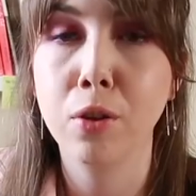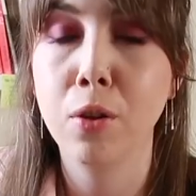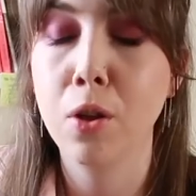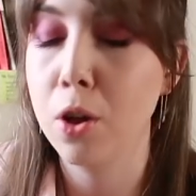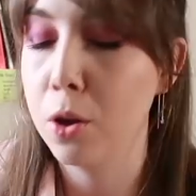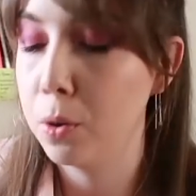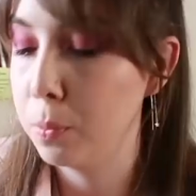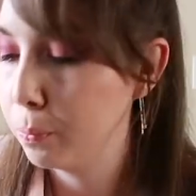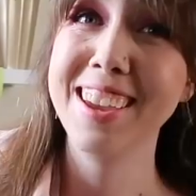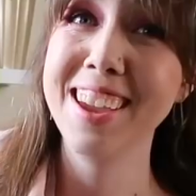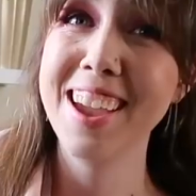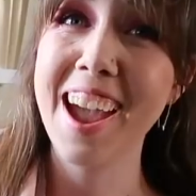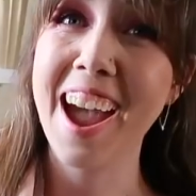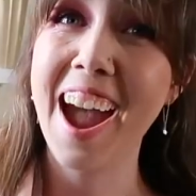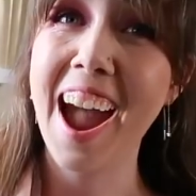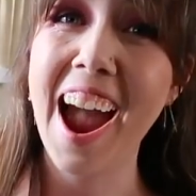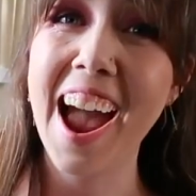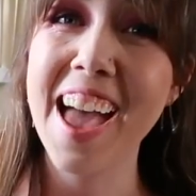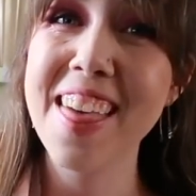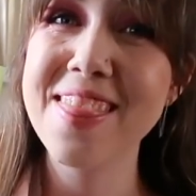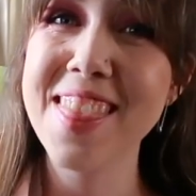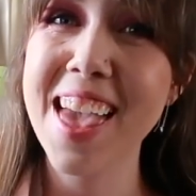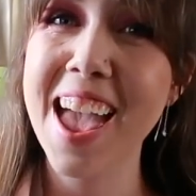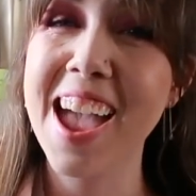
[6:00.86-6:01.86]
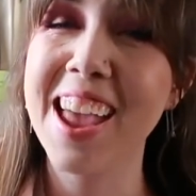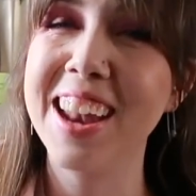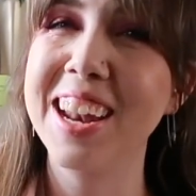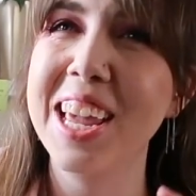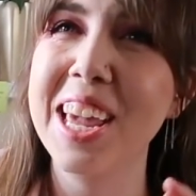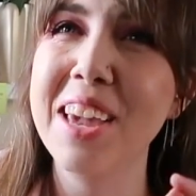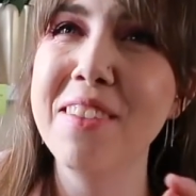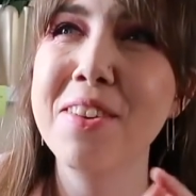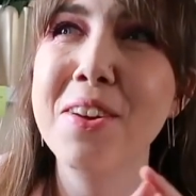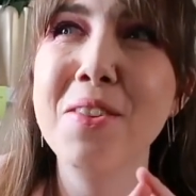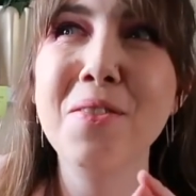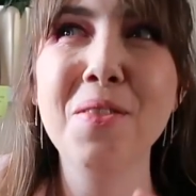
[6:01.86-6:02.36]
alone. And then
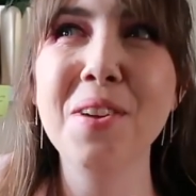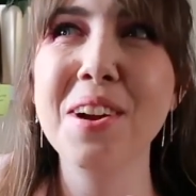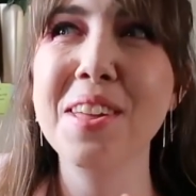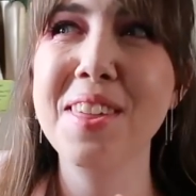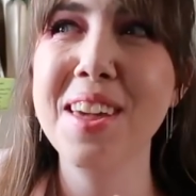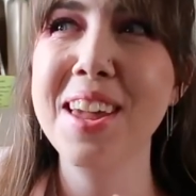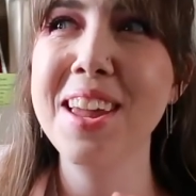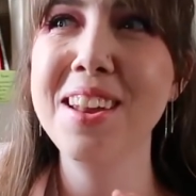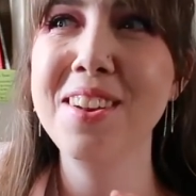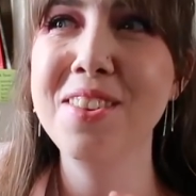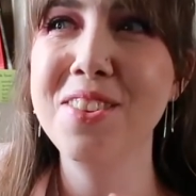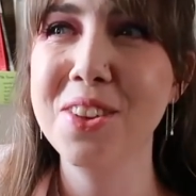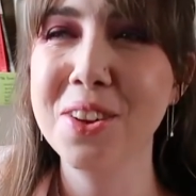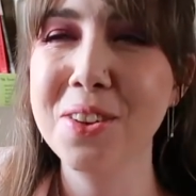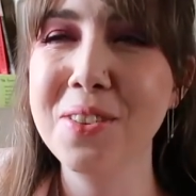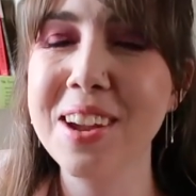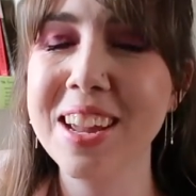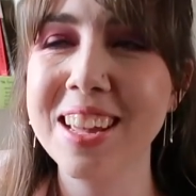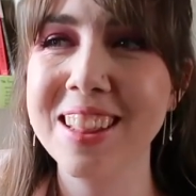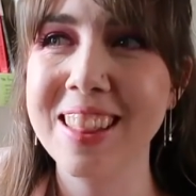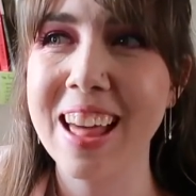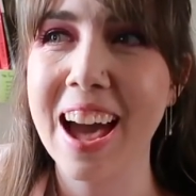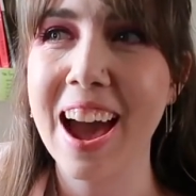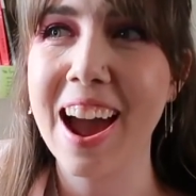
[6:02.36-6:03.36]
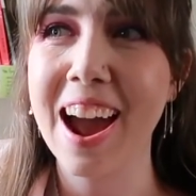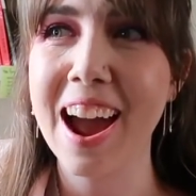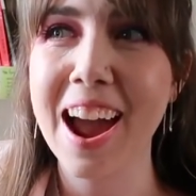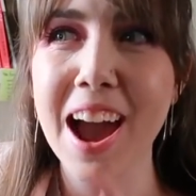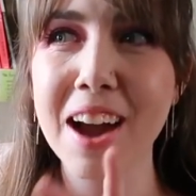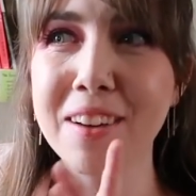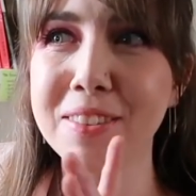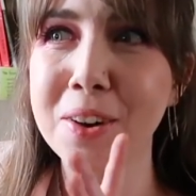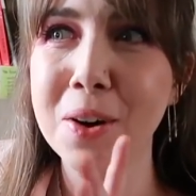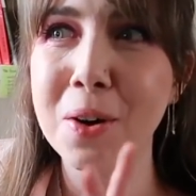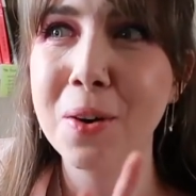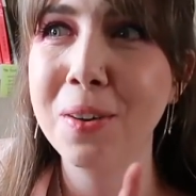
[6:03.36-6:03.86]
even within doing that, I
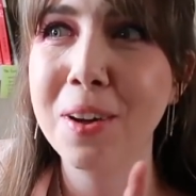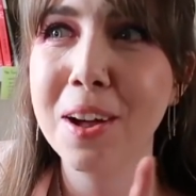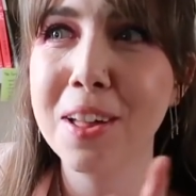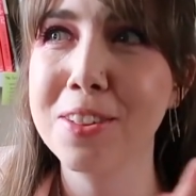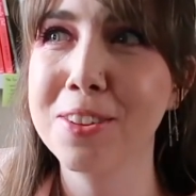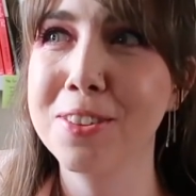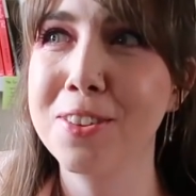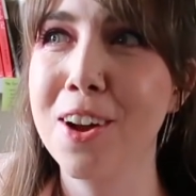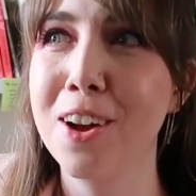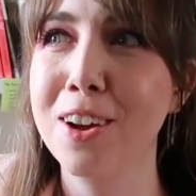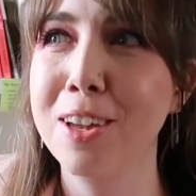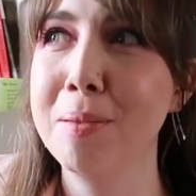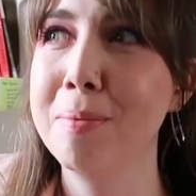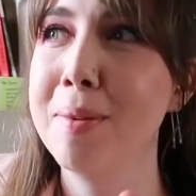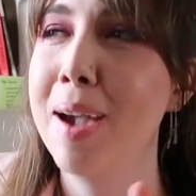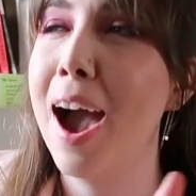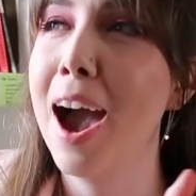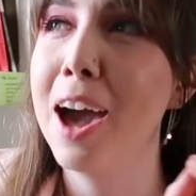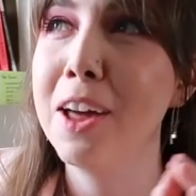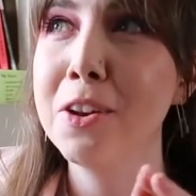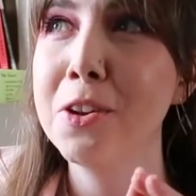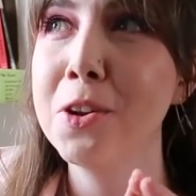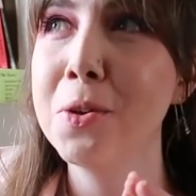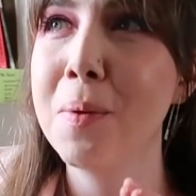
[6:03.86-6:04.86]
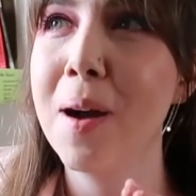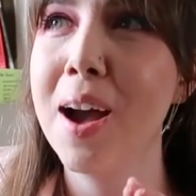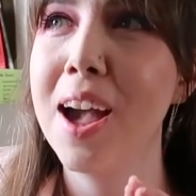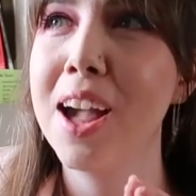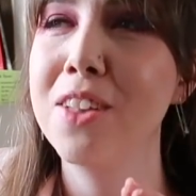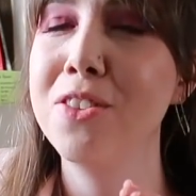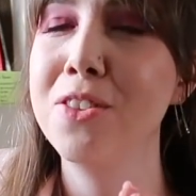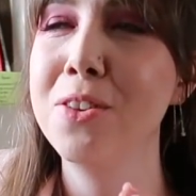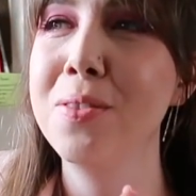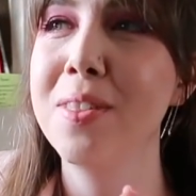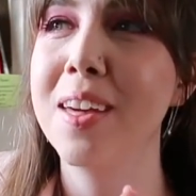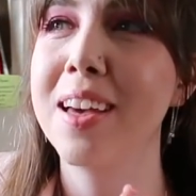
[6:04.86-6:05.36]
have a whole other document. I don't know why
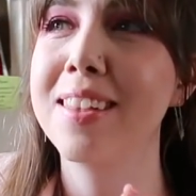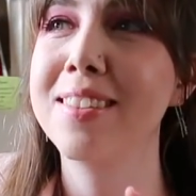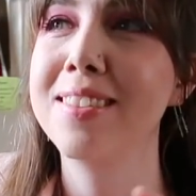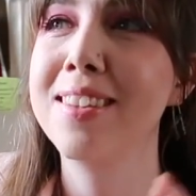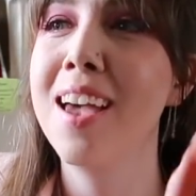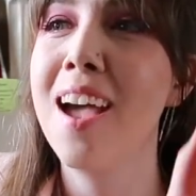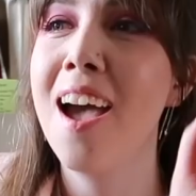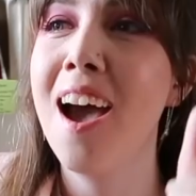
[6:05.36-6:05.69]
I do this.